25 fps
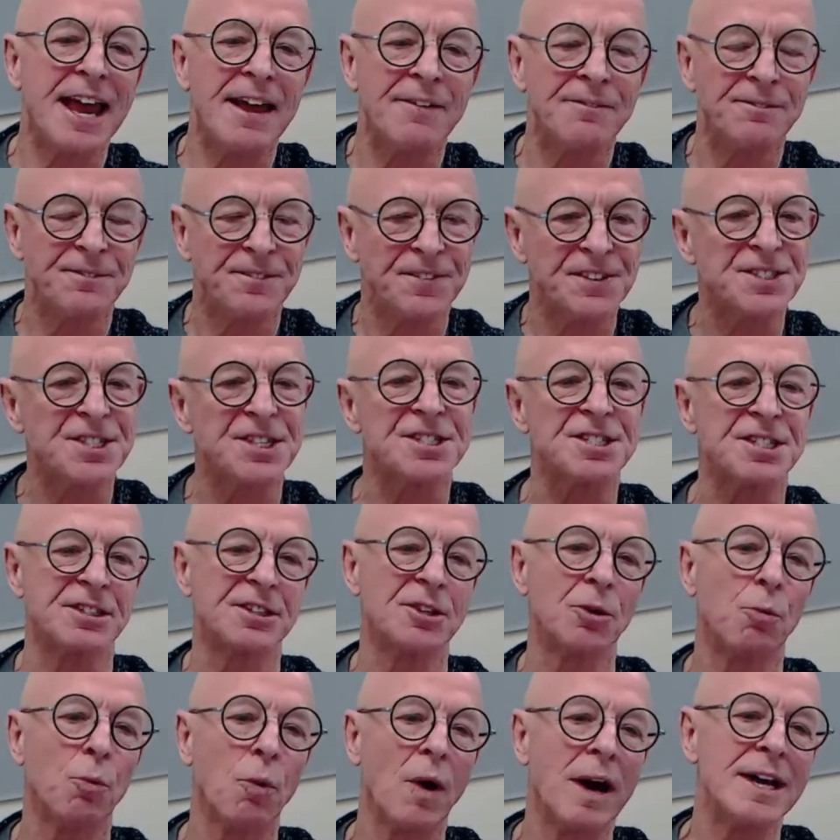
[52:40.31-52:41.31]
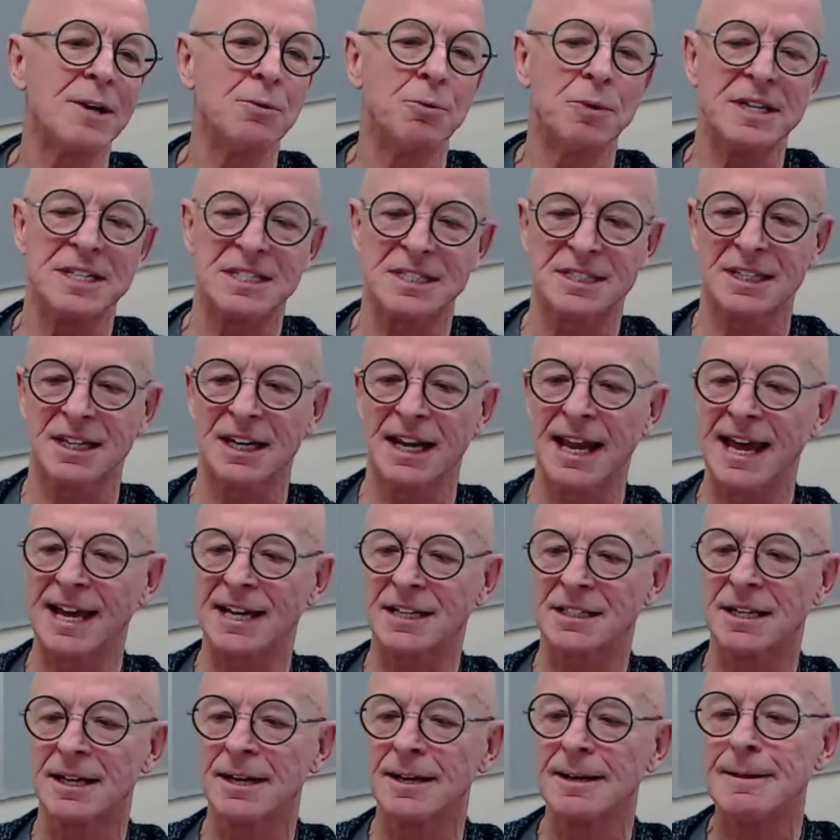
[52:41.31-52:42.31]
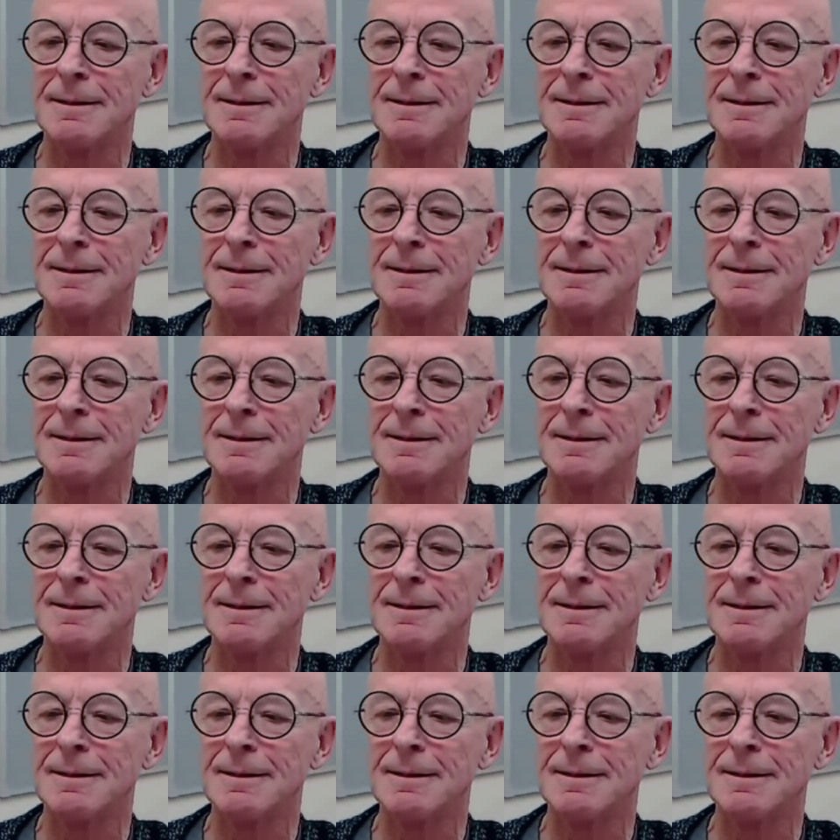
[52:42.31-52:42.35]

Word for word: emphasis in the way we select.